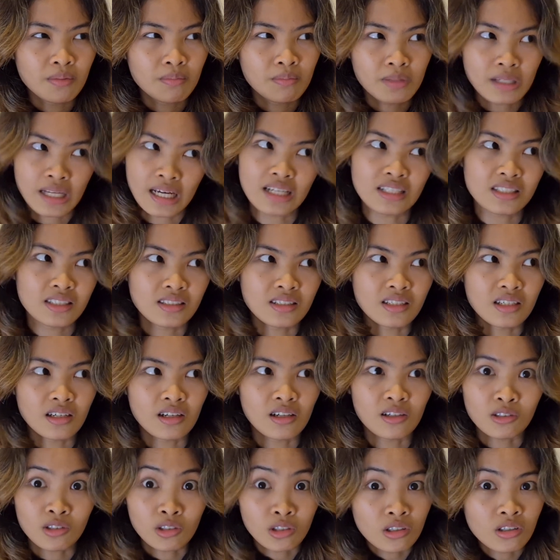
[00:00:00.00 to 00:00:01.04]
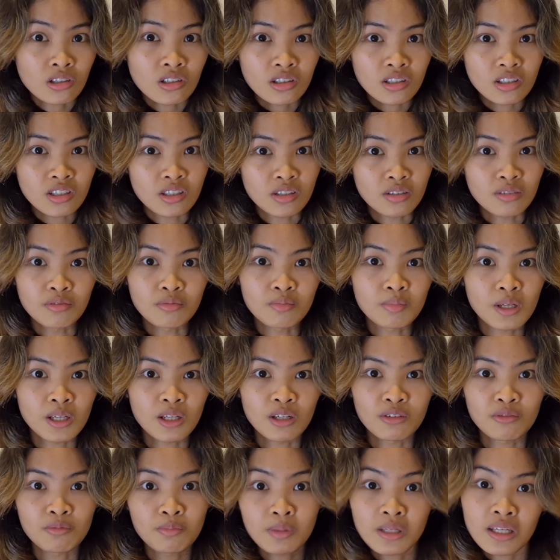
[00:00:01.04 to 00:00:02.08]
plastic alternative
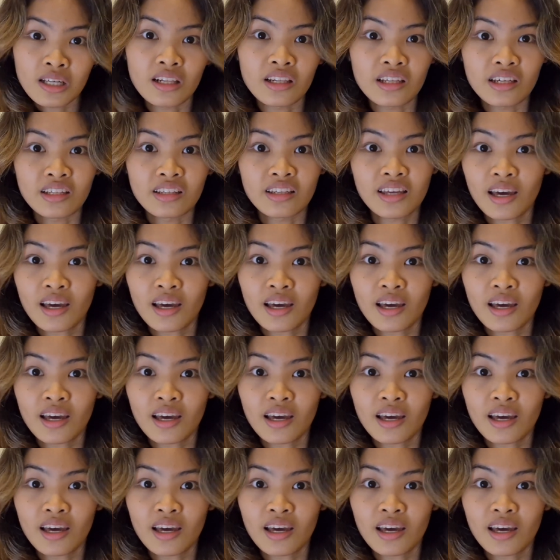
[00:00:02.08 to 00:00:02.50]
made of PLA